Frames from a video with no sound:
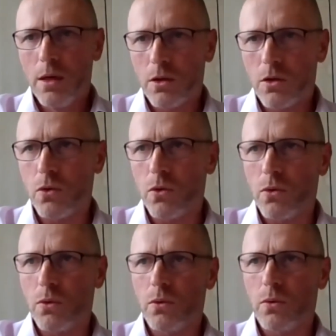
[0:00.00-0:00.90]

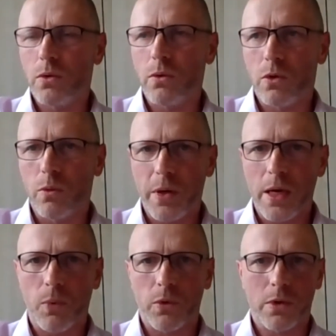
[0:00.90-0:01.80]
to
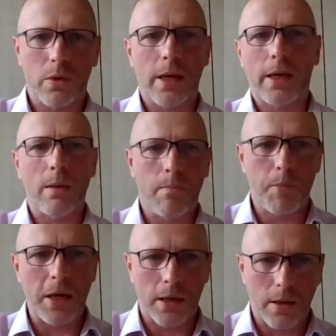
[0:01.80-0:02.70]
people so they can
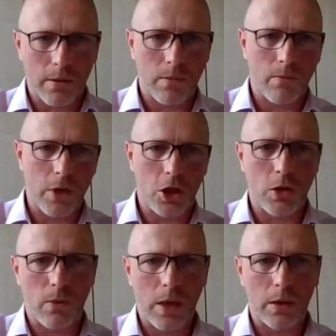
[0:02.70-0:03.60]
pick which
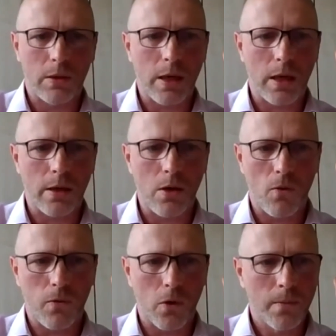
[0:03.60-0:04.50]
one they
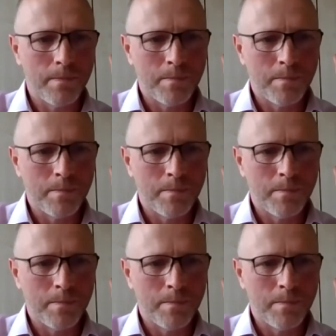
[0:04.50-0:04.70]
go for?